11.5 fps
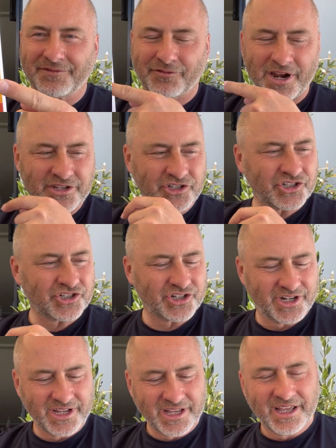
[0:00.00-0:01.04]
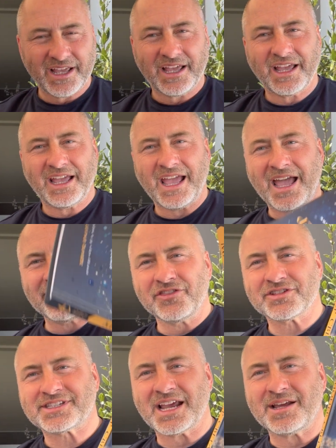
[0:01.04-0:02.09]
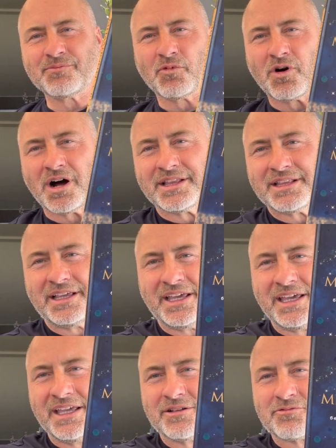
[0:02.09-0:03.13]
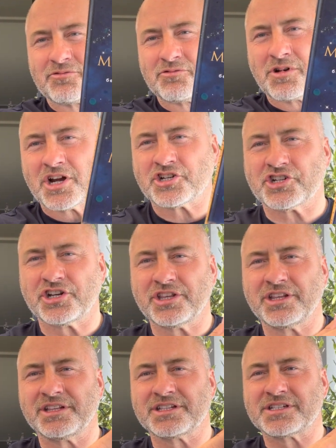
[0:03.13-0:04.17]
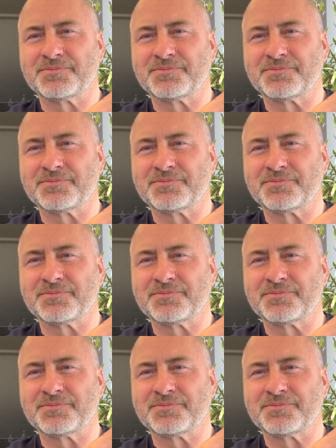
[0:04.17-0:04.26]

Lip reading: French and the same one in Russian